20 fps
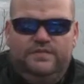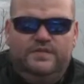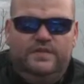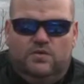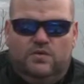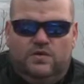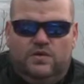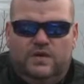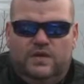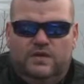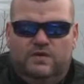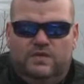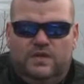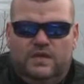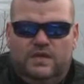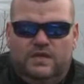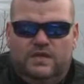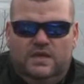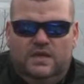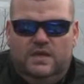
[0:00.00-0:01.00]
or you
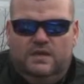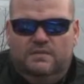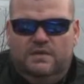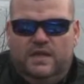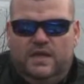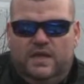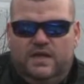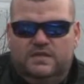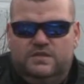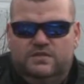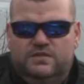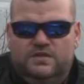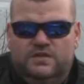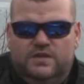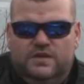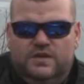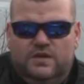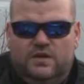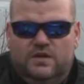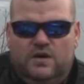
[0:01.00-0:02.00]
can email us through
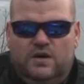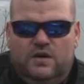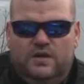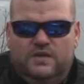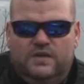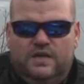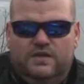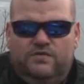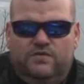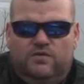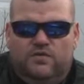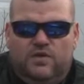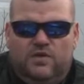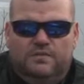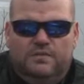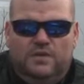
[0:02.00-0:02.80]
the contact form